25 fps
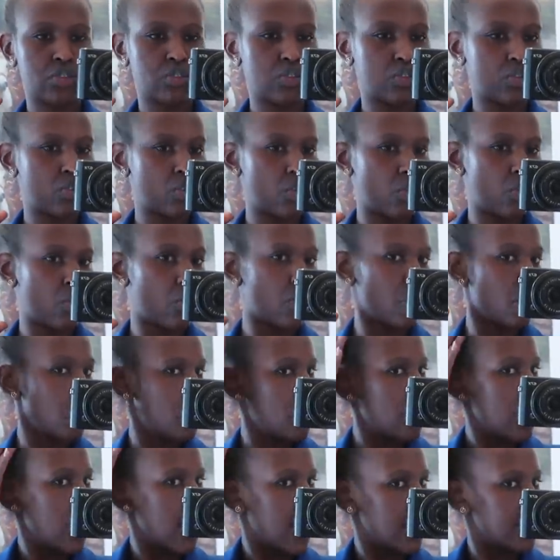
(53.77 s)
so
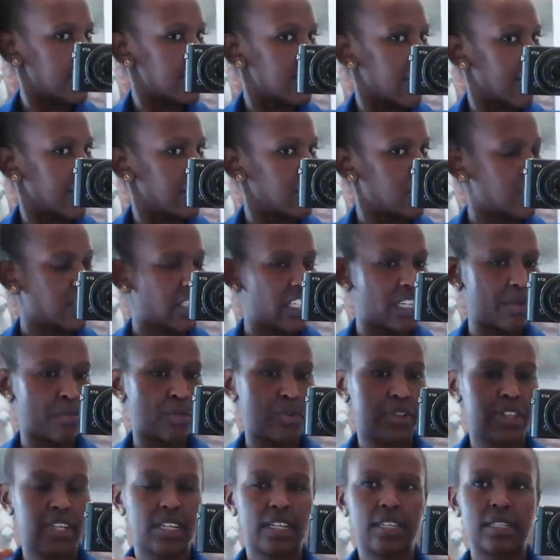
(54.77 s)
I just like to
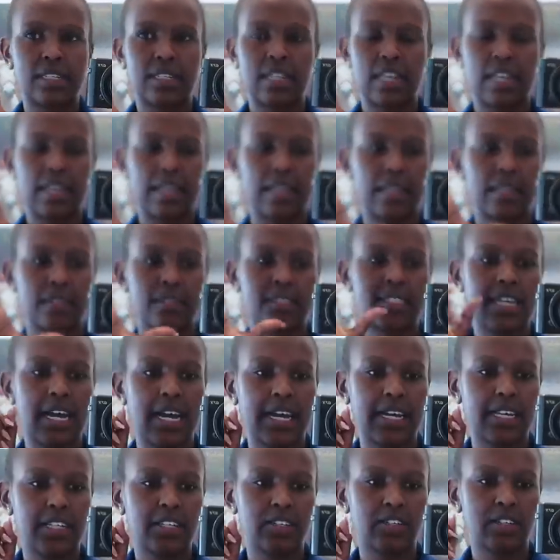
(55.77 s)
sleep with it like
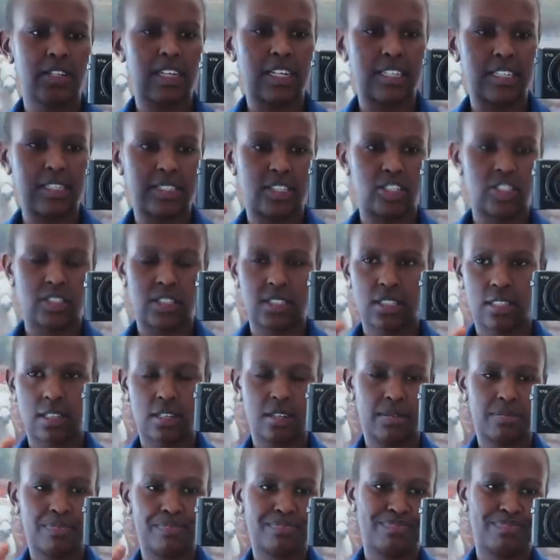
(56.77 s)
tight so that it just,